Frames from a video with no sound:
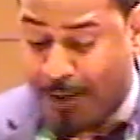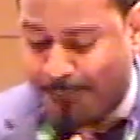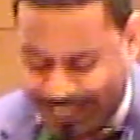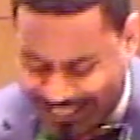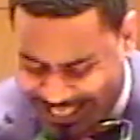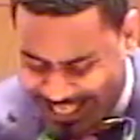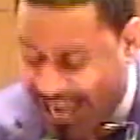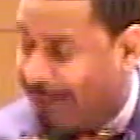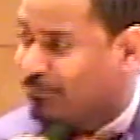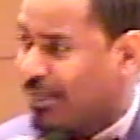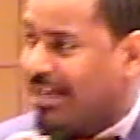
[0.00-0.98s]
but
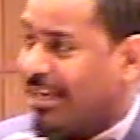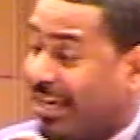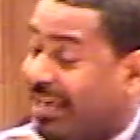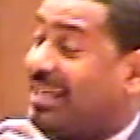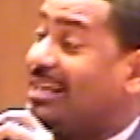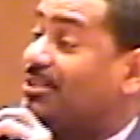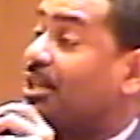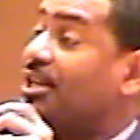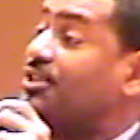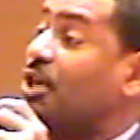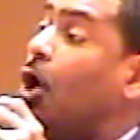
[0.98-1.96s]
yet it is
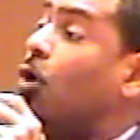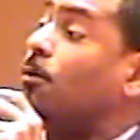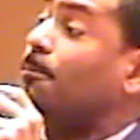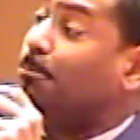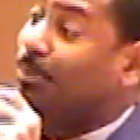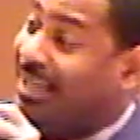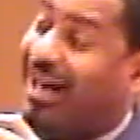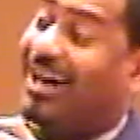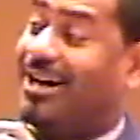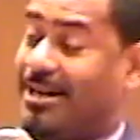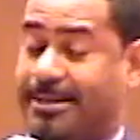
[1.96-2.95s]
his own
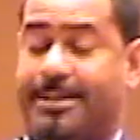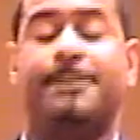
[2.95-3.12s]
blood